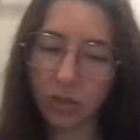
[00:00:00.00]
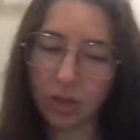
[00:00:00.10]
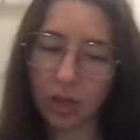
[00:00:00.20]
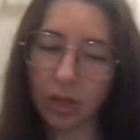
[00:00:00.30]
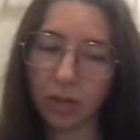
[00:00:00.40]

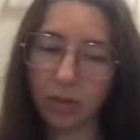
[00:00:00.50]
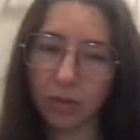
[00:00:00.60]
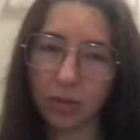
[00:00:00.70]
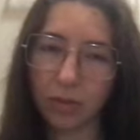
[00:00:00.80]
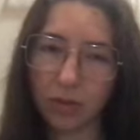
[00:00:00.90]
she
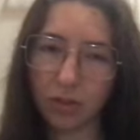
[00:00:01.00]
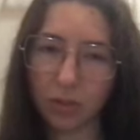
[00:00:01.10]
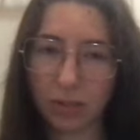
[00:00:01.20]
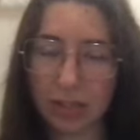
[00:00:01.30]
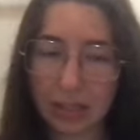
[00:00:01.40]

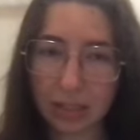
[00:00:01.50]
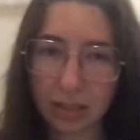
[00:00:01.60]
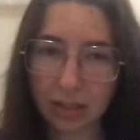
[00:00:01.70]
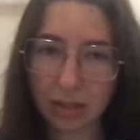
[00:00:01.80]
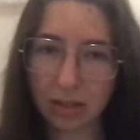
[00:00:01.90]

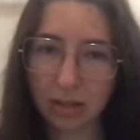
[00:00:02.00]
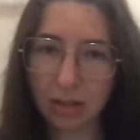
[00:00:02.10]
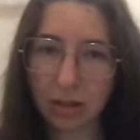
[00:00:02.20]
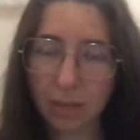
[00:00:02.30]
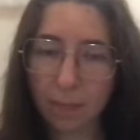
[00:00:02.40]
releases
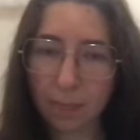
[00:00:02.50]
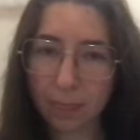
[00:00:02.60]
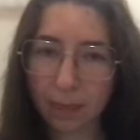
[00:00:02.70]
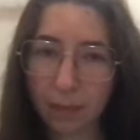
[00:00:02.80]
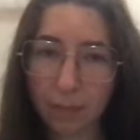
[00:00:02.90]

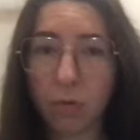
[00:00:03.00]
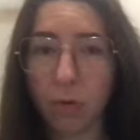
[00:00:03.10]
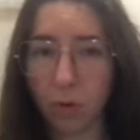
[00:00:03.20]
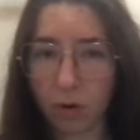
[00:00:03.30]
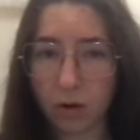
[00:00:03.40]

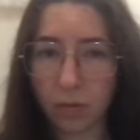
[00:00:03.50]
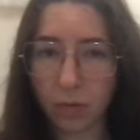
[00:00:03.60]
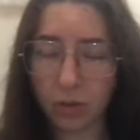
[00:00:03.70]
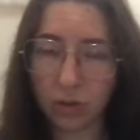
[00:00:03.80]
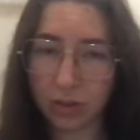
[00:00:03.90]
more,
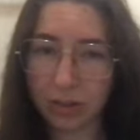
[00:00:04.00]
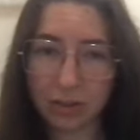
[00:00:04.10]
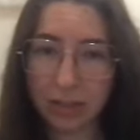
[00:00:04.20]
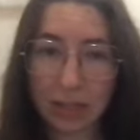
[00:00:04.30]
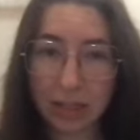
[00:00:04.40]
once she
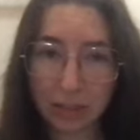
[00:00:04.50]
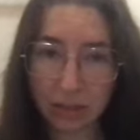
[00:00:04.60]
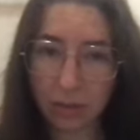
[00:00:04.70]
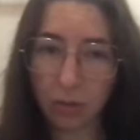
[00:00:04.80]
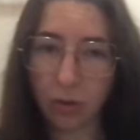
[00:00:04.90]

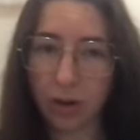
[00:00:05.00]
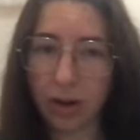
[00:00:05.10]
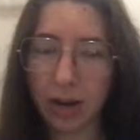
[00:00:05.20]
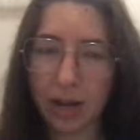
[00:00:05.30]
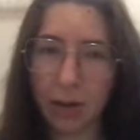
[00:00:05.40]
teases more,
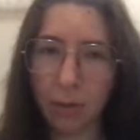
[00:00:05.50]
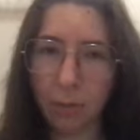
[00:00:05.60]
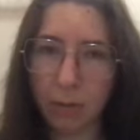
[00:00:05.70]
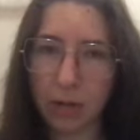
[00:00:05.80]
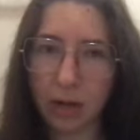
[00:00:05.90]
and I'll
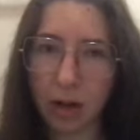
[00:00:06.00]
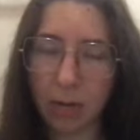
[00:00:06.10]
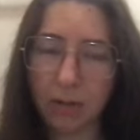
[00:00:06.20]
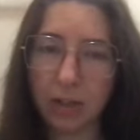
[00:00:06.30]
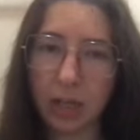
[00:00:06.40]
be
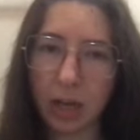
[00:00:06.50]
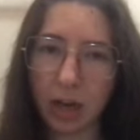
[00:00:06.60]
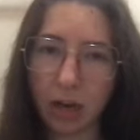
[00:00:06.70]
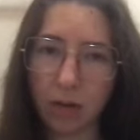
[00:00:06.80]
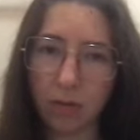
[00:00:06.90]

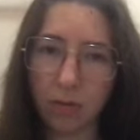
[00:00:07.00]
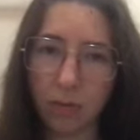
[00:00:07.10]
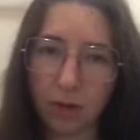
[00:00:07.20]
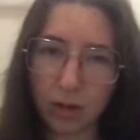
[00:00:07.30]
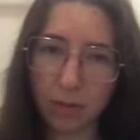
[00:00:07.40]
commenting on
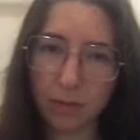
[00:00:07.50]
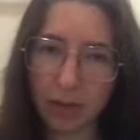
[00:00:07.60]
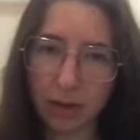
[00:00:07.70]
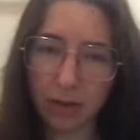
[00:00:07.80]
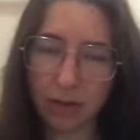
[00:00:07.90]
what comes
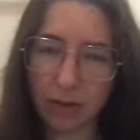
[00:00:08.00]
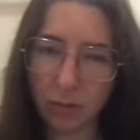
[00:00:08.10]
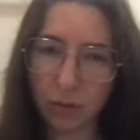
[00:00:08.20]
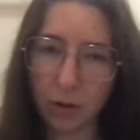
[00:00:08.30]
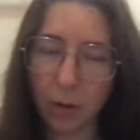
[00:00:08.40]
out as
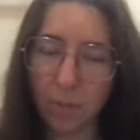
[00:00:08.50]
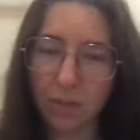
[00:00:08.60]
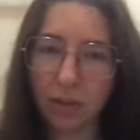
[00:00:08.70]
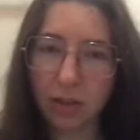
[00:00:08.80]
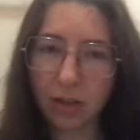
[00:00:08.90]
we go.
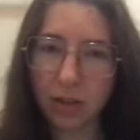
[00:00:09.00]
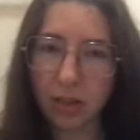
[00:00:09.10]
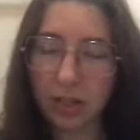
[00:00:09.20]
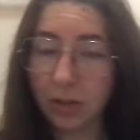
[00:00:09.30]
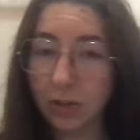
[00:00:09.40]

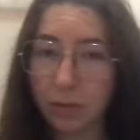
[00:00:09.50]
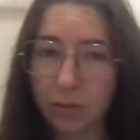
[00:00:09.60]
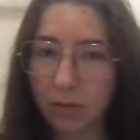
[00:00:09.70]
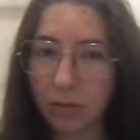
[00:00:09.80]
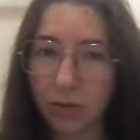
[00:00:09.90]
Thank you so much
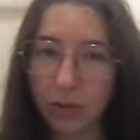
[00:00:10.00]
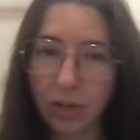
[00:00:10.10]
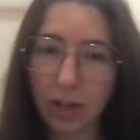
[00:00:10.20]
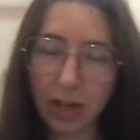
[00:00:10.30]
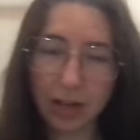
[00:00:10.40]
for
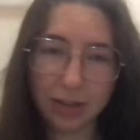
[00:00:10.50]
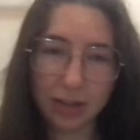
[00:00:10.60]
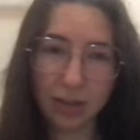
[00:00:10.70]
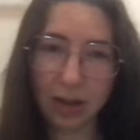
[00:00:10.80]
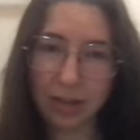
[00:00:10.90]
watching, and I'll see
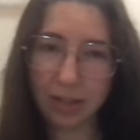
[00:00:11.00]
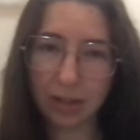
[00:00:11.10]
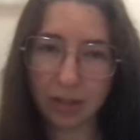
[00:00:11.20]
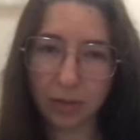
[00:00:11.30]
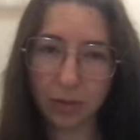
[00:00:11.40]
you guys at the next